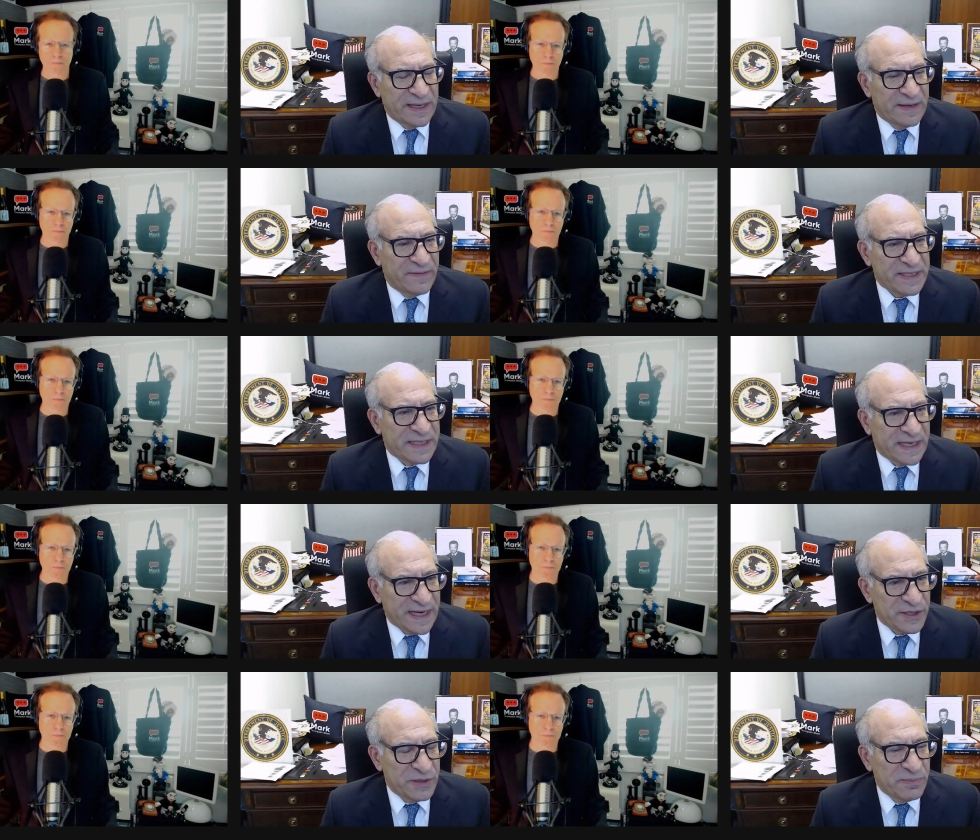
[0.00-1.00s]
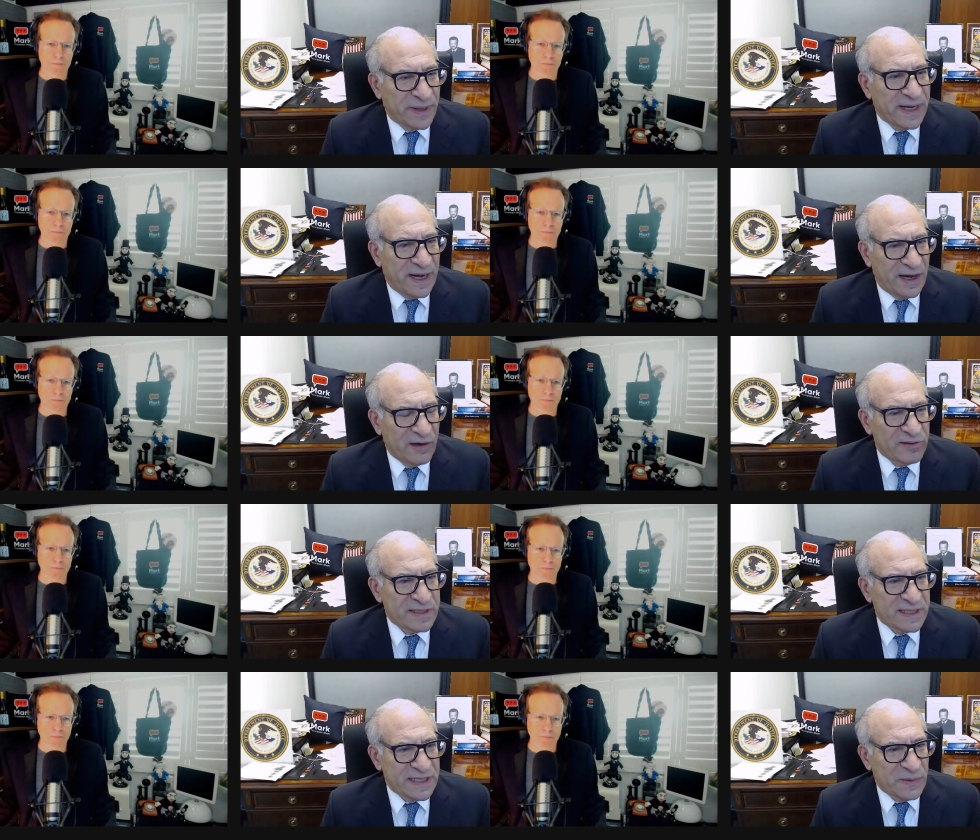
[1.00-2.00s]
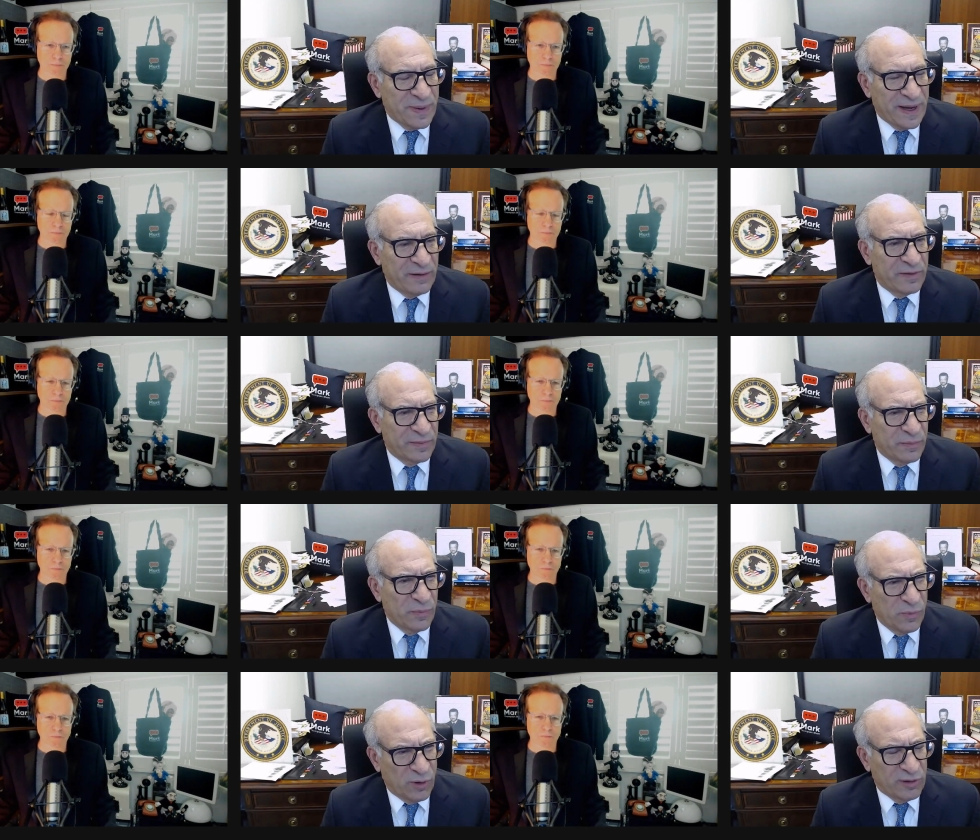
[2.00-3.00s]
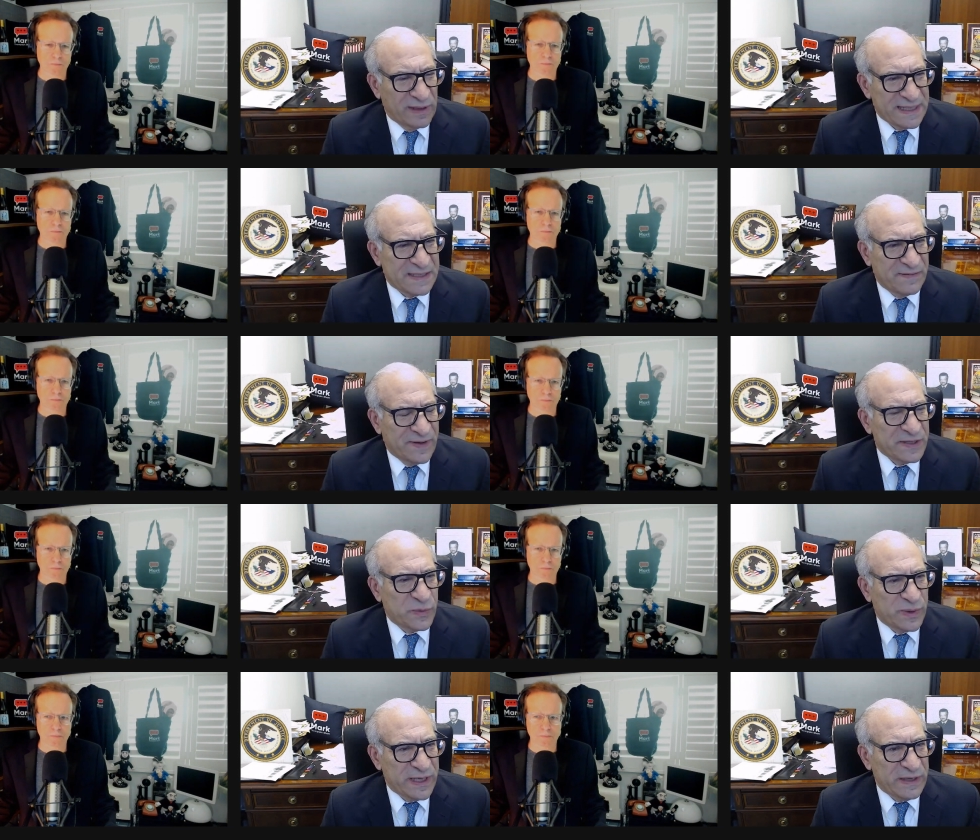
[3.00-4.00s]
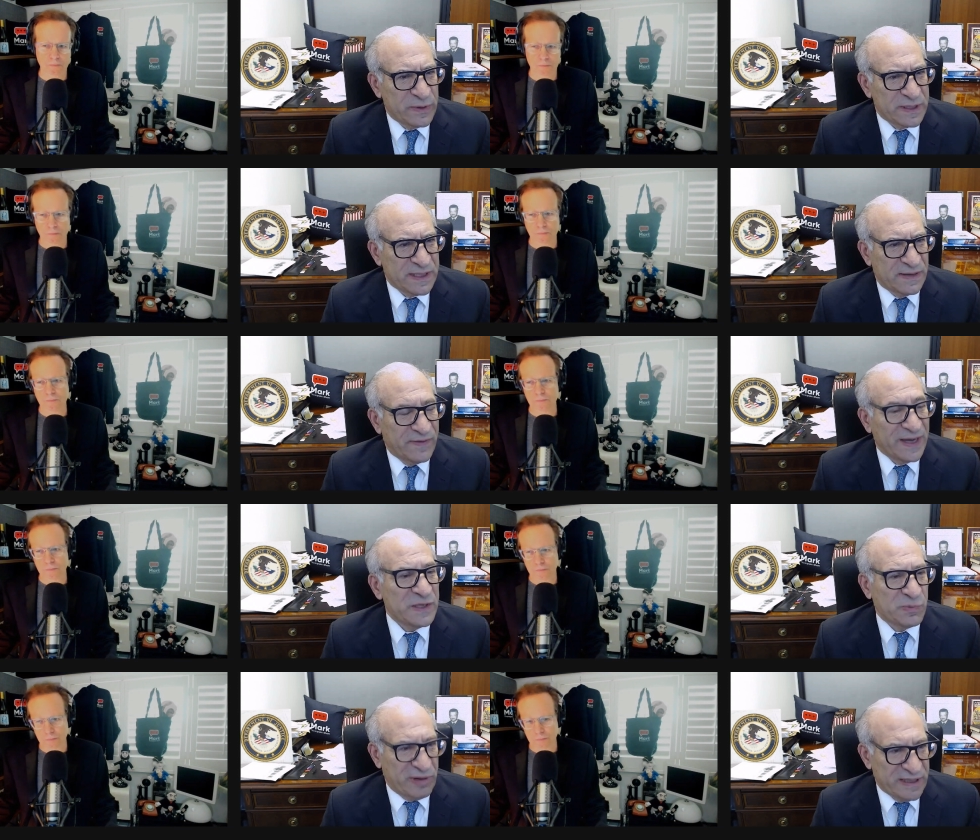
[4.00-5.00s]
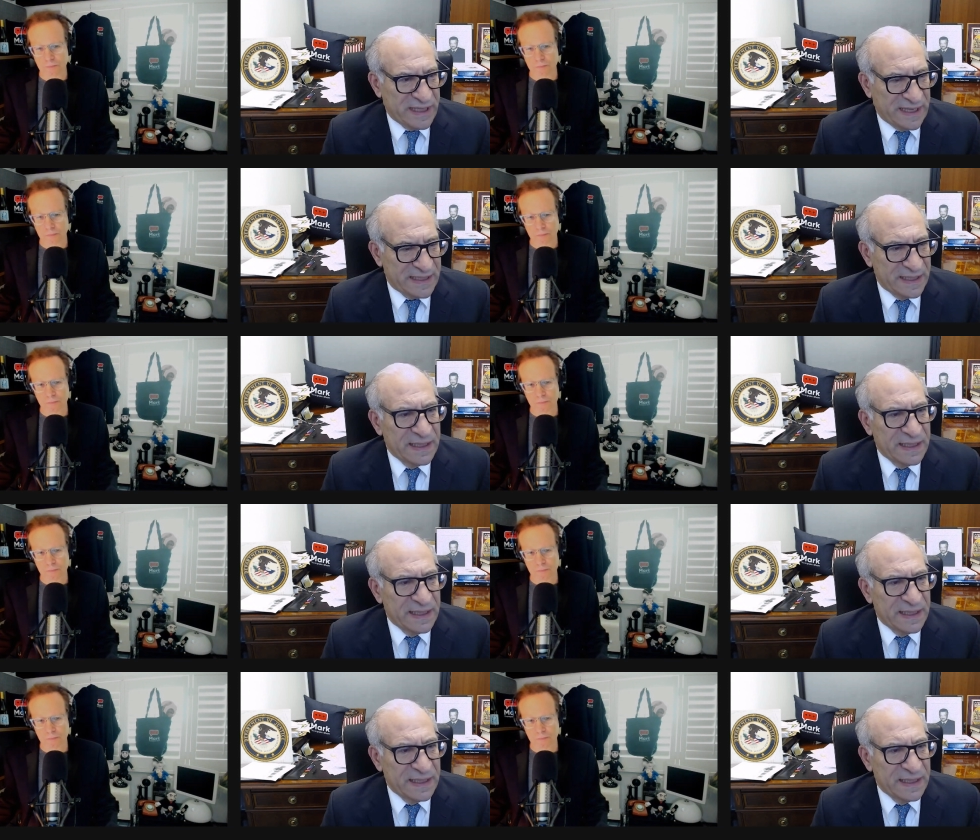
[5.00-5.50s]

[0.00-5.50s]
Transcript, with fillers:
Speaker 1: the investigation by Congress is about more or less events when he was the vice president.